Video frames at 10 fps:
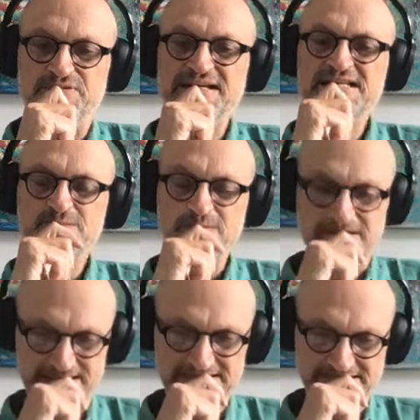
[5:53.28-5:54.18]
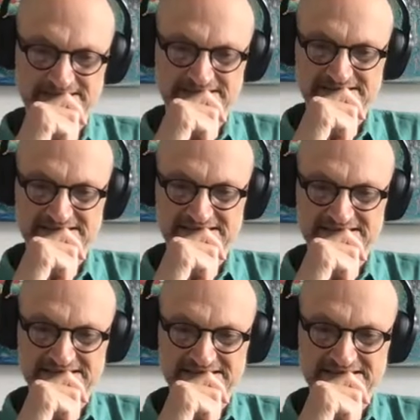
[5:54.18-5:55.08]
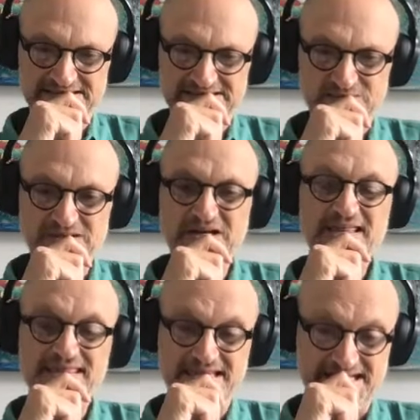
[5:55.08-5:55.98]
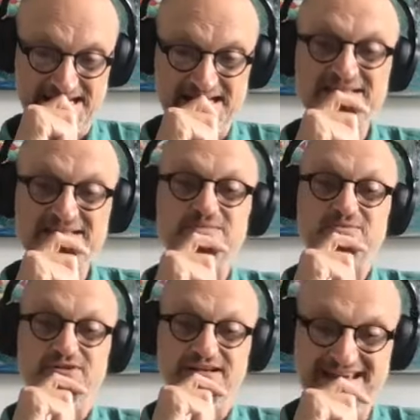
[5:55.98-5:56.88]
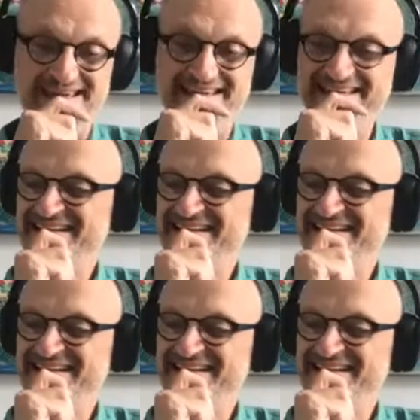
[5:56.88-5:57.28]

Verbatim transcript: brings with it what I think are some really,